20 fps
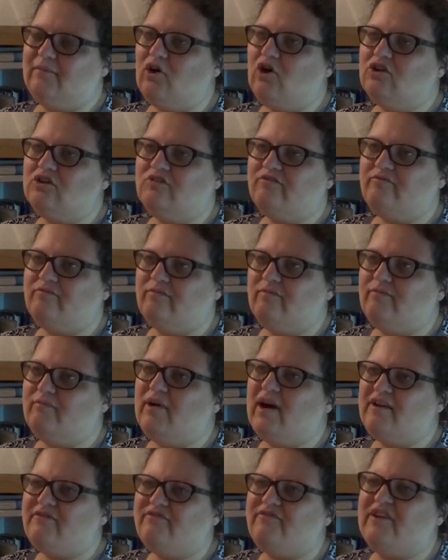all of
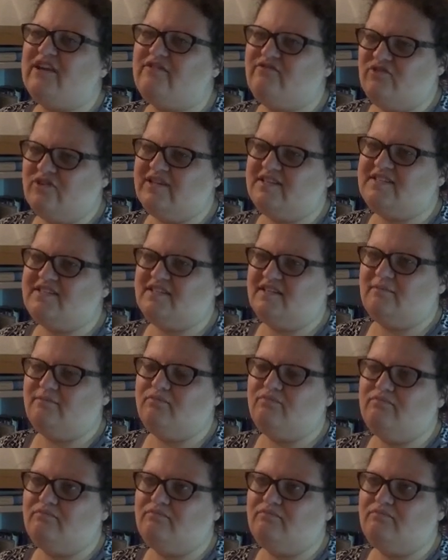my favorites, uh,